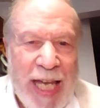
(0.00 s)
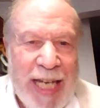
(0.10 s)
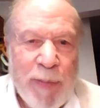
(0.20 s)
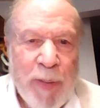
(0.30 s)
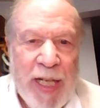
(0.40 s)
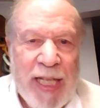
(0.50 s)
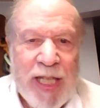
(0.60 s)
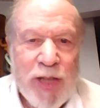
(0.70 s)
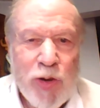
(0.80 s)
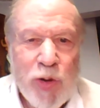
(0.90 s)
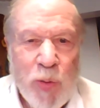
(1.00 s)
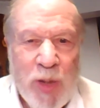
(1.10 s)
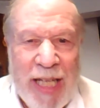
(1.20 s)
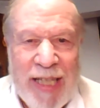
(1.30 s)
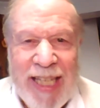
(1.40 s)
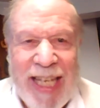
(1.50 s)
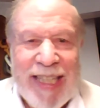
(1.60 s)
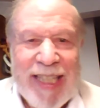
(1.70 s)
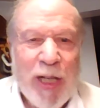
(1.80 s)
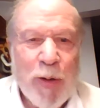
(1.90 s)
anybody can do it
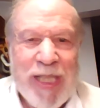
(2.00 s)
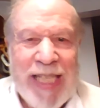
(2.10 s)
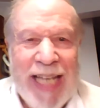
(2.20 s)
you know it's